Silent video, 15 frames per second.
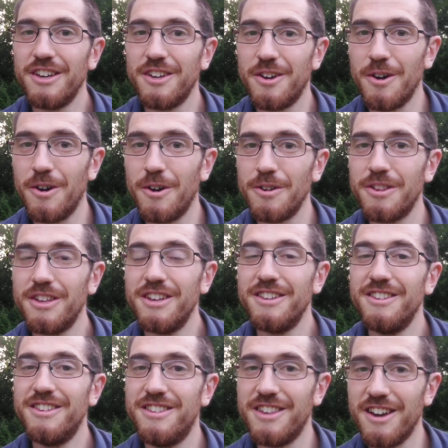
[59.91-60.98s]
God
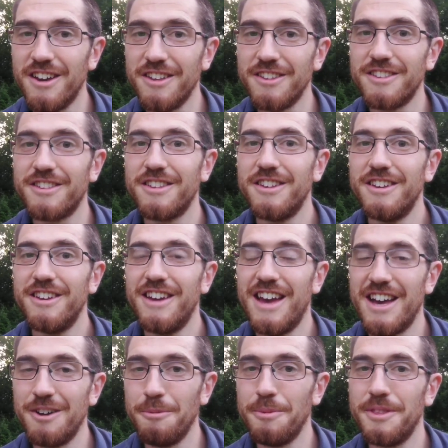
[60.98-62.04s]
does
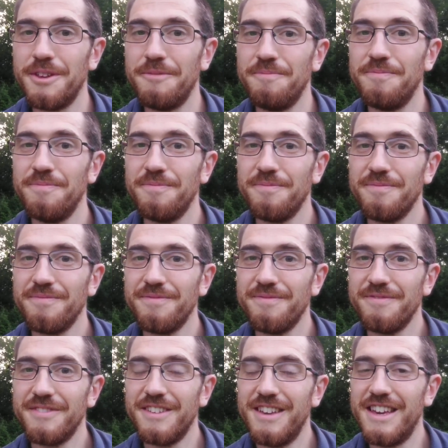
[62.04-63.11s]
help them.
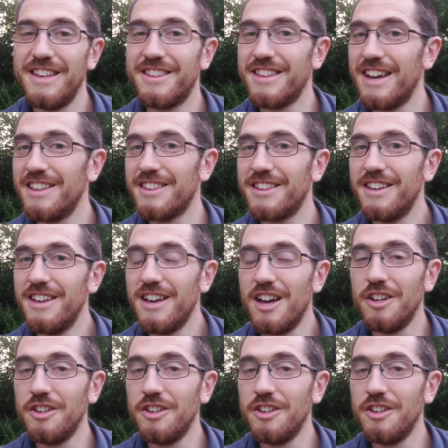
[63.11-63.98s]
He sent a